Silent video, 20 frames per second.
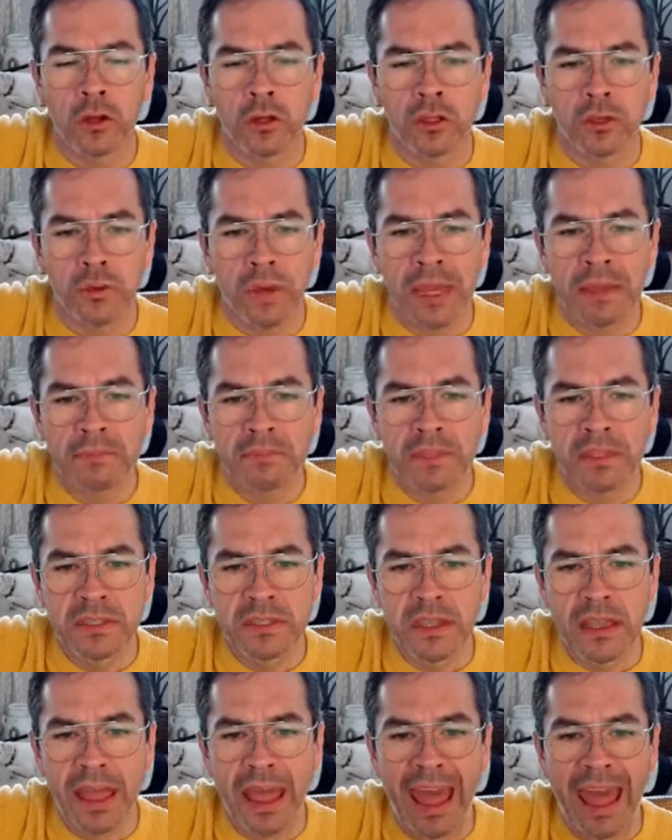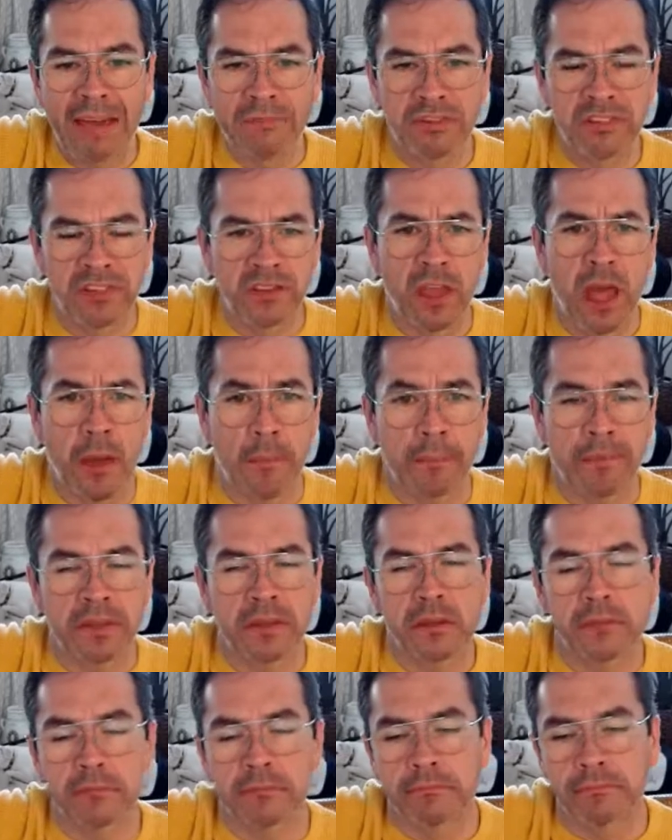Your dreams have
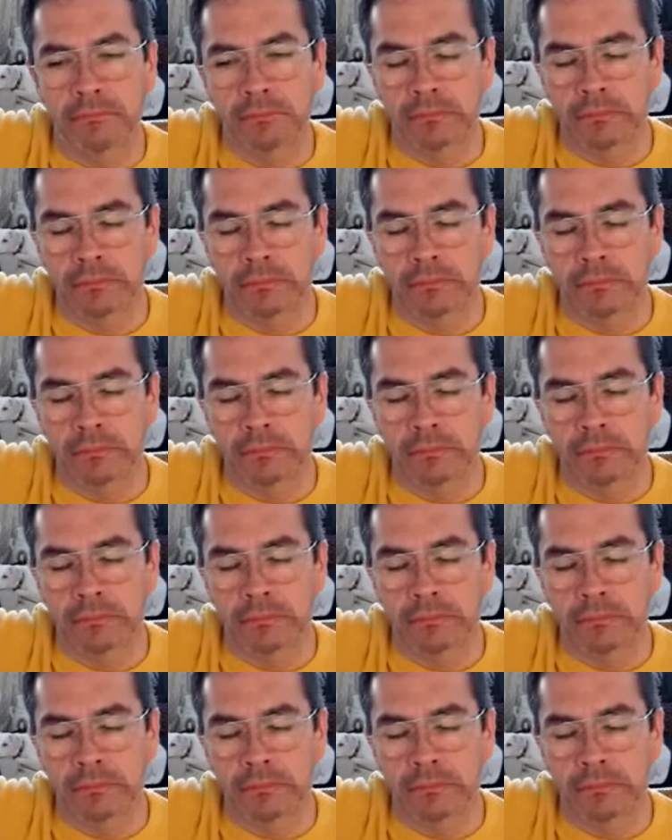stopped.